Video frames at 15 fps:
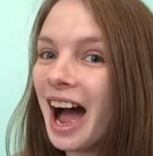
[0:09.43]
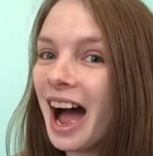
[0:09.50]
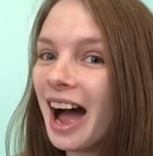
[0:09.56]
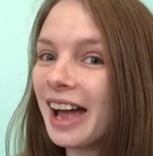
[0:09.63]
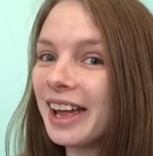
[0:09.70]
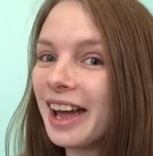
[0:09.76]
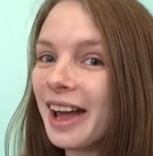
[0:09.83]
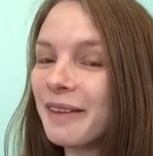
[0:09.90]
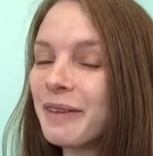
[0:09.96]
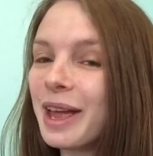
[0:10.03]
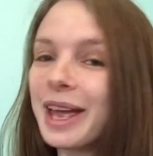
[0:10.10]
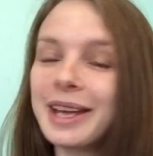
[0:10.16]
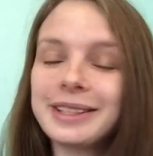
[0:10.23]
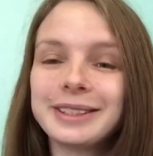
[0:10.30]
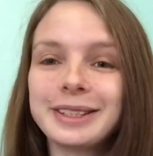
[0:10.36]
I have
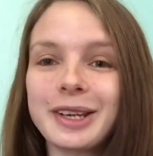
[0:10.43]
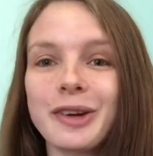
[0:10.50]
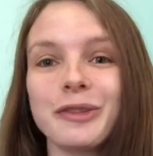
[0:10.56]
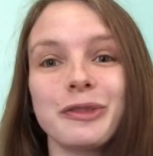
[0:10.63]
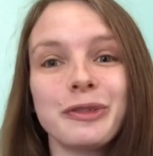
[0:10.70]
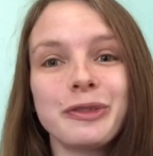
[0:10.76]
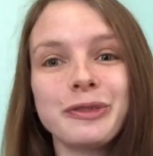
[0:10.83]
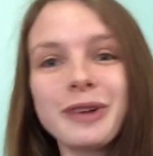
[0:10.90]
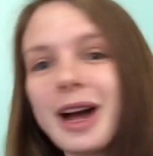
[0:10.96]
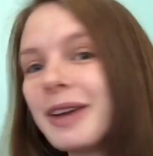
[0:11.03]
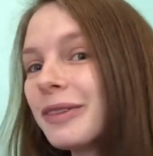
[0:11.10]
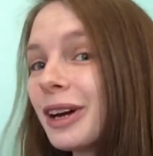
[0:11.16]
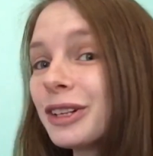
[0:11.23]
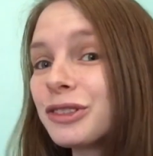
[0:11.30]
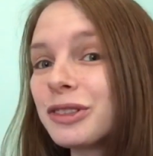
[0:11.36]
hit
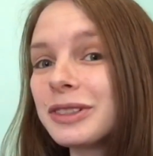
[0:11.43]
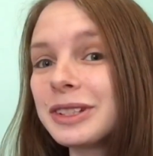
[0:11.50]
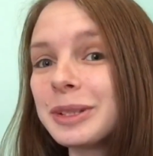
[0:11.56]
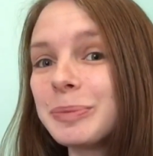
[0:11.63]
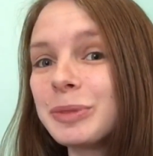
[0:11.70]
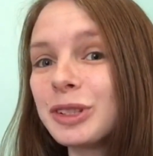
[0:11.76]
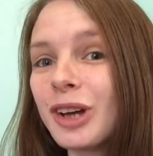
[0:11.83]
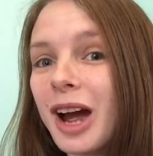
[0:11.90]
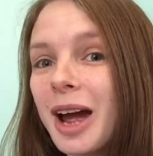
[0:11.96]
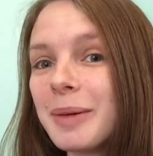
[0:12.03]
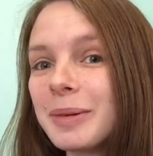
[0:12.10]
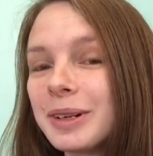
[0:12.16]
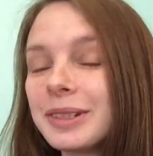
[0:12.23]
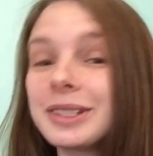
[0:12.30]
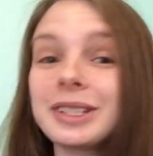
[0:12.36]
500
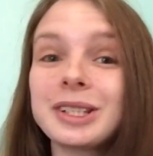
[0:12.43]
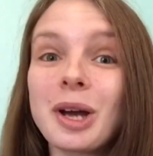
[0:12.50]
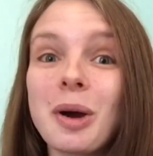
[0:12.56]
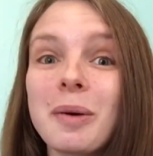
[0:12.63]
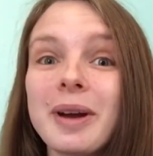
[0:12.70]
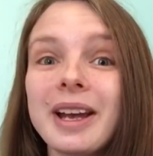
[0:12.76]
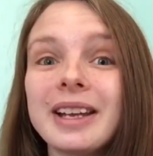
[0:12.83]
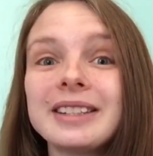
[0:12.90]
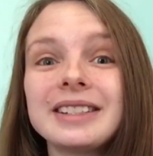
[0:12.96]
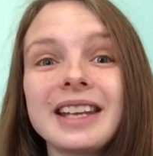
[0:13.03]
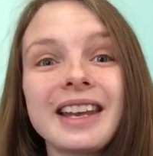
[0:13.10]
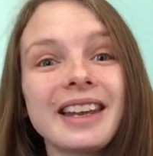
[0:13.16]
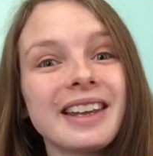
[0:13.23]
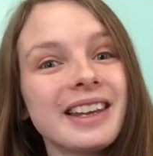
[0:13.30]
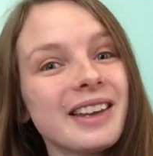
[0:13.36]
subscribers, so it's
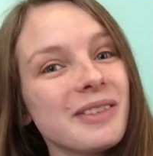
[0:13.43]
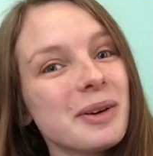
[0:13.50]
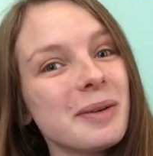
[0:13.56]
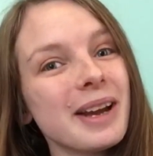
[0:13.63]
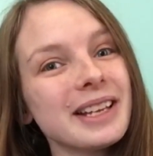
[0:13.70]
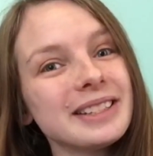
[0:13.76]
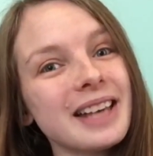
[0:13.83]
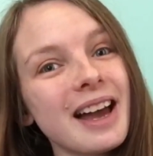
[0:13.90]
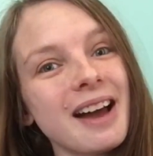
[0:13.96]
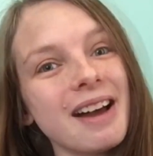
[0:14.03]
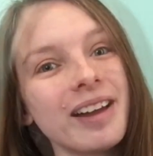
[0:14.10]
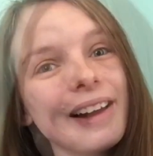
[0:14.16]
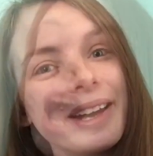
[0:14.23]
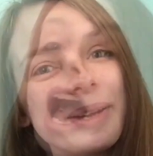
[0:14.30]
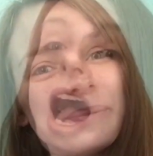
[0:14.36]
giveaway
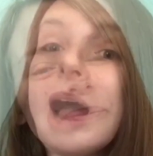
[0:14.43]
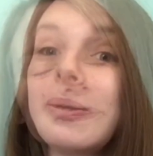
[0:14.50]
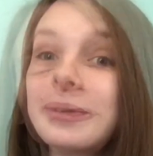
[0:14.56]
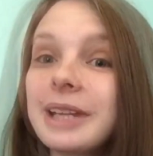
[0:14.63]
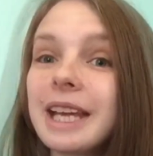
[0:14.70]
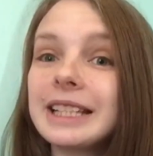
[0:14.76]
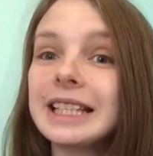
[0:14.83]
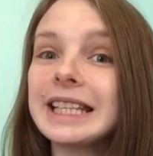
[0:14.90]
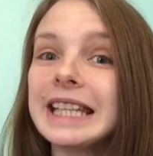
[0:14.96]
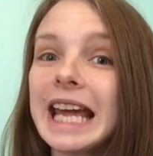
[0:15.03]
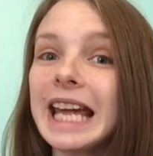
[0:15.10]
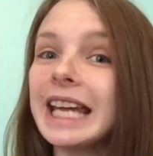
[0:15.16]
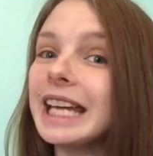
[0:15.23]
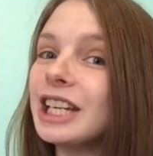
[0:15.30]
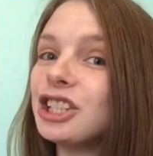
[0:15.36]
time. I would like to
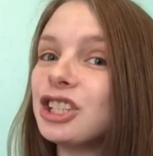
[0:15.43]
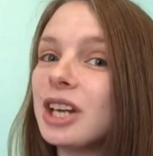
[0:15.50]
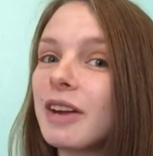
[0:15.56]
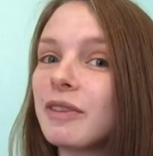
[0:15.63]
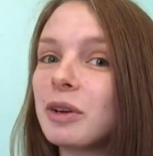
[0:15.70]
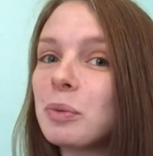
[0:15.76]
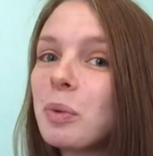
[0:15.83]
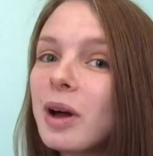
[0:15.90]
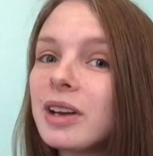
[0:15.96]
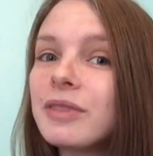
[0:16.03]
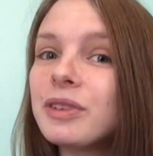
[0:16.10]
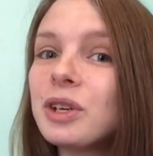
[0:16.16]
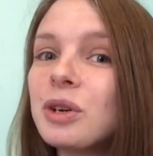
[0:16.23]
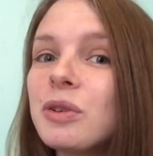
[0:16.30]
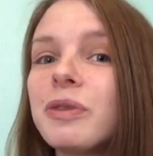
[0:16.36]
thank each and every one
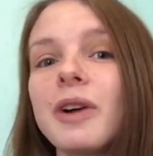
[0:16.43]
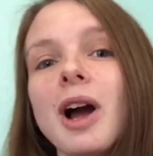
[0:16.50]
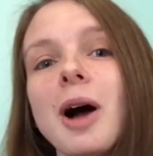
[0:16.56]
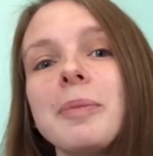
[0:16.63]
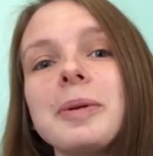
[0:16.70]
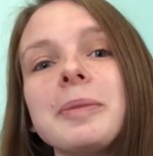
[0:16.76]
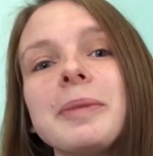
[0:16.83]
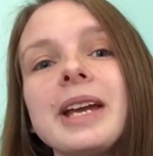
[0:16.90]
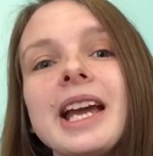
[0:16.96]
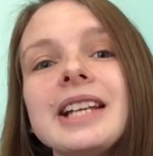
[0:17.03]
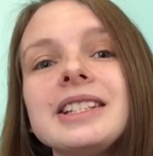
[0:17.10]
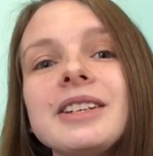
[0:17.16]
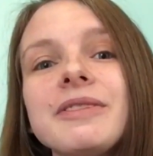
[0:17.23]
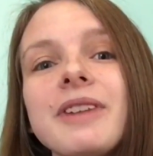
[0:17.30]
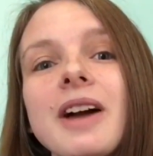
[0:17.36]
of you for helping me
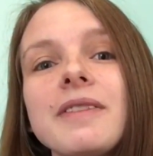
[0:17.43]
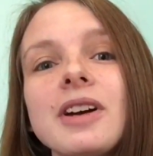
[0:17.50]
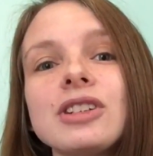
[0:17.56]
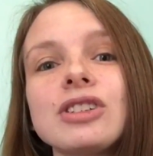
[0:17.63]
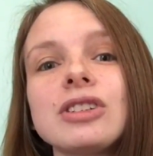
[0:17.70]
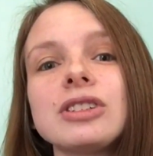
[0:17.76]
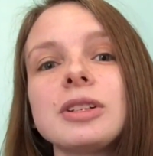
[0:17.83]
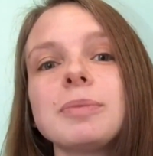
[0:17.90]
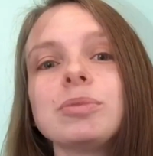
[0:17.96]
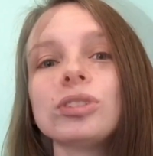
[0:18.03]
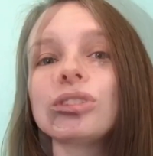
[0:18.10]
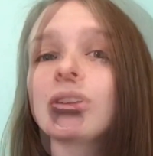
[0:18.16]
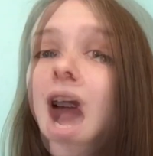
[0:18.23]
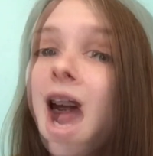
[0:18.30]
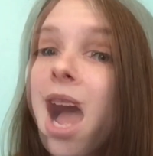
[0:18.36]
get to 500
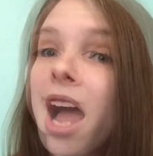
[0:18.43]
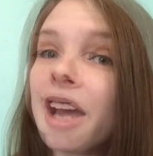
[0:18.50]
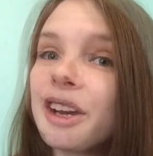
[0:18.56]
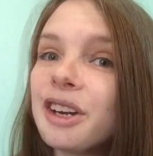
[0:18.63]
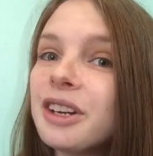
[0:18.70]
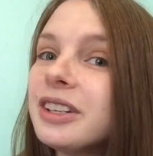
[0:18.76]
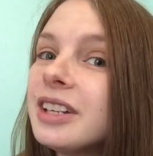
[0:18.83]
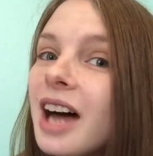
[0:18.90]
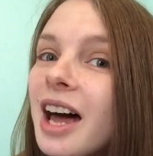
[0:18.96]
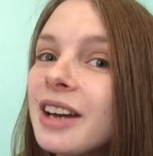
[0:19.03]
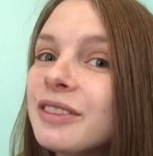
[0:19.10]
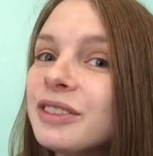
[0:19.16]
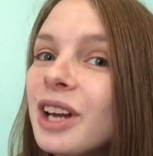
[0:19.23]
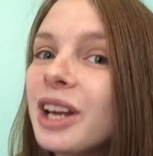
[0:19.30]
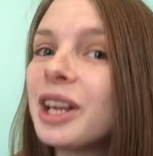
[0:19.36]
subscribers. I could not
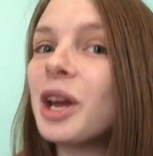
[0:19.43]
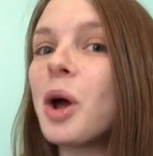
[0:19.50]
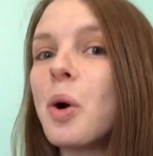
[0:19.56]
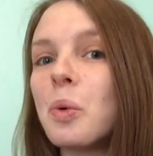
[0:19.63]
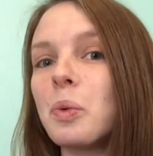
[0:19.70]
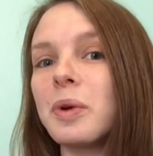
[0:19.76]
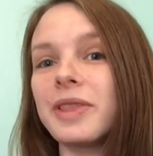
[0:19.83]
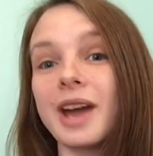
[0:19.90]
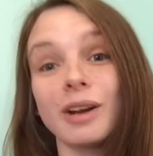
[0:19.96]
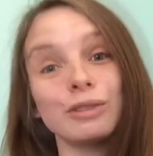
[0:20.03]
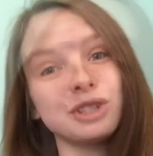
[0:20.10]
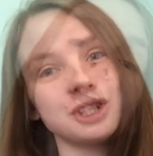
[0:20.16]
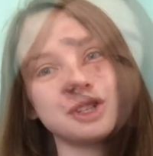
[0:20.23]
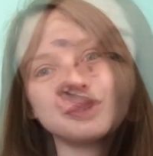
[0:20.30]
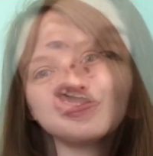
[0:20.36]
have done it
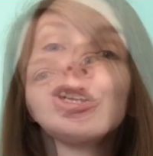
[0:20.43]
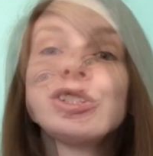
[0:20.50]
without you.